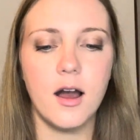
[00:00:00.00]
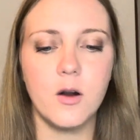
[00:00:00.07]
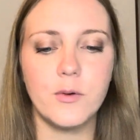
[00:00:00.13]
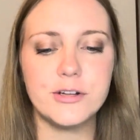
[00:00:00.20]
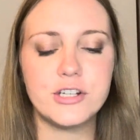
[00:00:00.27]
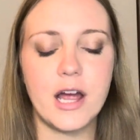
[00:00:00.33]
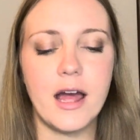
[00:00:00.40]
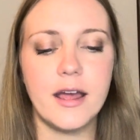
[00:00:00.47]

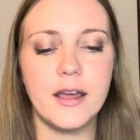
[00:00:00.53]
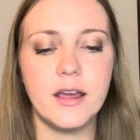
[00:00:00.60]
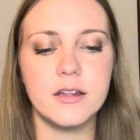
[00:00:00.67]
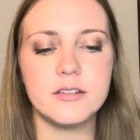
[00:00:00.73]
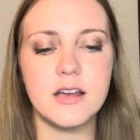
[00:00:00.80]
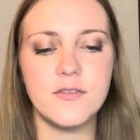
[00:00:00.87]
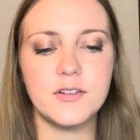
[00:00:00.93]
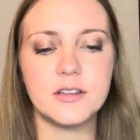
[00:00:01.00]
which I
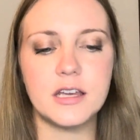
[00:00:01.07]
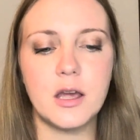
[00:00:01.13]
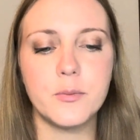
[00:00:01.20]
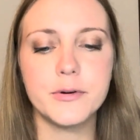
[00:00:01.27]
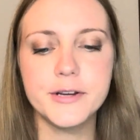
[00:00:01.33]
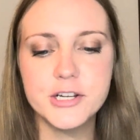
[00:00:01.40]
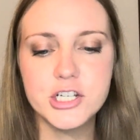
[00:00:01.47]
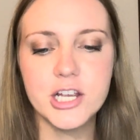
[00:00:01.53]
definitely
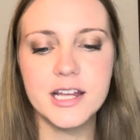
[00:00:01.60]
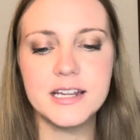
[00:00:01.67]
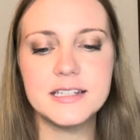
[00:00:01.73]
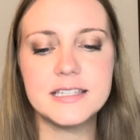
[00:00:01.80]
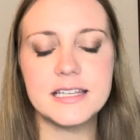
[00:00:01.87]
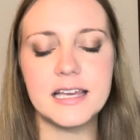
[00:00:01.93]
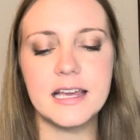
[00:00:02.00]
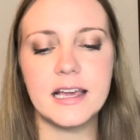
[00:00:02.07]
appreciated
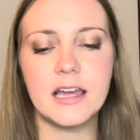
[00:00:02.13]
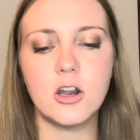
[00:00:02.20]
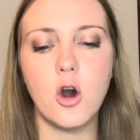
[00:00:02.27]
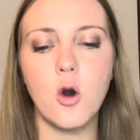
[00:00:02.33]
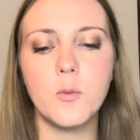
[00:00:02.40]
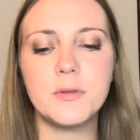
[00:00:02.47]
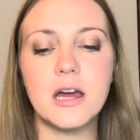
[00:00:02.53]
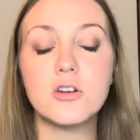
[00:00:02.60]
seeing and
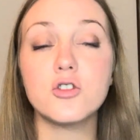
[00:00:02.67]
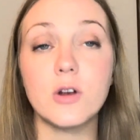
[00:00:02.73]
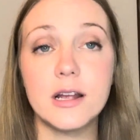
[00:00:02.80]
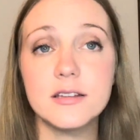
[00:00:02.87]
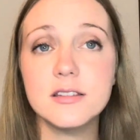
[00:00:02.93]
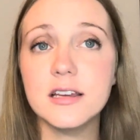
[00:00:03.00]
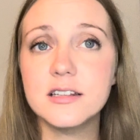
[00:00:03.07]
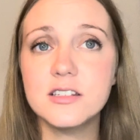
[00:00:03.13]
hope that
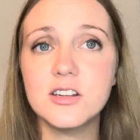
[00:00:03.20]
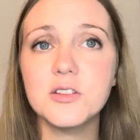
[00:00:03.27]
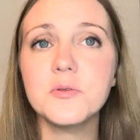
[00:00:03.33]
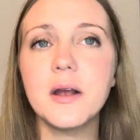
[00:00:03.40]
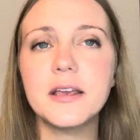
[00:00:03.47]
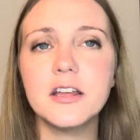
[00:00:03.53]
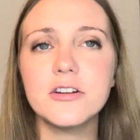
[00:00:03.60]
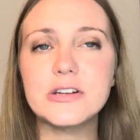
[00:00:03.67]
translates to the
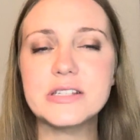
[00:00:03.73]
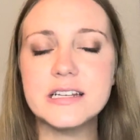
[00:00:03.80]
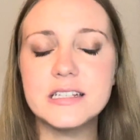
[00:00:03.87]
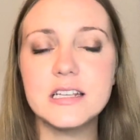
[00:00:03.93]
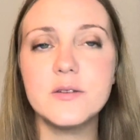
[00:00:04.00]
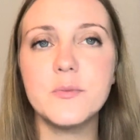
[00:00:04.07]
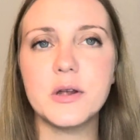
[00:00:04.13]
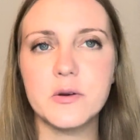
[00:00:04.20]
regular
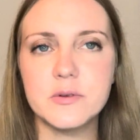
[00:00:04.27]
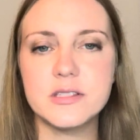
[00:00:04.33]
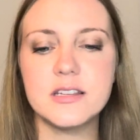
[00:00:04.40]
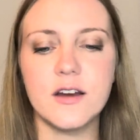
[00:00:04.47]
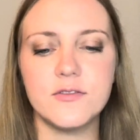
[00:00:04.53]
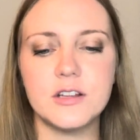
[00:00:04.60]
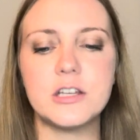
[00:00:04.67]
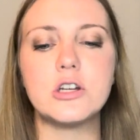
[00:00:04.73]
season, but it was
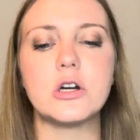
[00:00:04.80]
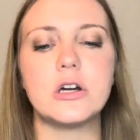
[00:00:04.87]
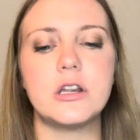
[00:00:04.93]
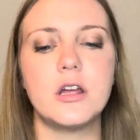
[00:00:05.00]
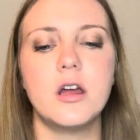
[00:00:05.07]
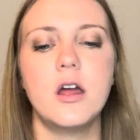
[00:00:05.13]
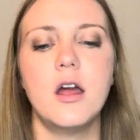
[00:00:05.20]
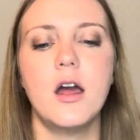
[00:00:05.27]
definitely
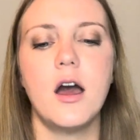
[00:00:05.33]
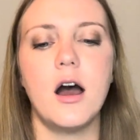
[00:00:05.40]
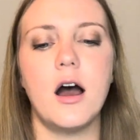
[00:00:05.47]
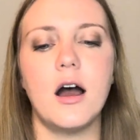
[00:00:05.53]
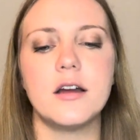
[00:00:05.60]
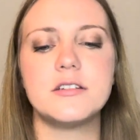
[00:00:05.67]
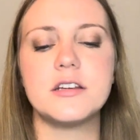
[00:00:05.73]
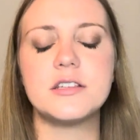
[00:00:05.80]
good
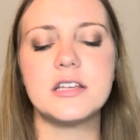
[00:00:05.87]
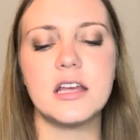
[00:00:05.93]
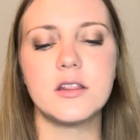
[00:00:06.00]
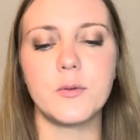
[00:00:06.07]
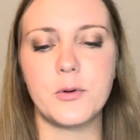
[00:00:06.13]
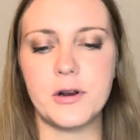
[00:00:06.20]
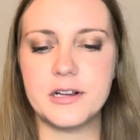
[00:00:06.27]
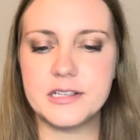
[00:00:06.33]
to see in
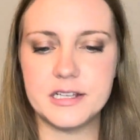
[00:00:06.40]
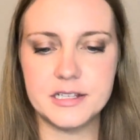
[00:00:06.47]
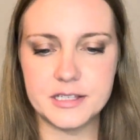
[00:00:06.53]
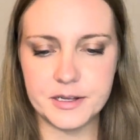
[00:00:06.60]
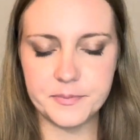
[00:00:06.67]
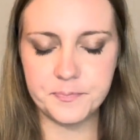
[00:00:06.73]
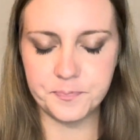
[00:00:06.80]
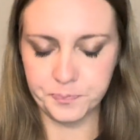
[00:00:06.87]
the
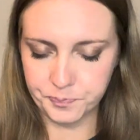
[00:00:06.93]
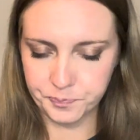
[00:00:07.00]
preseason.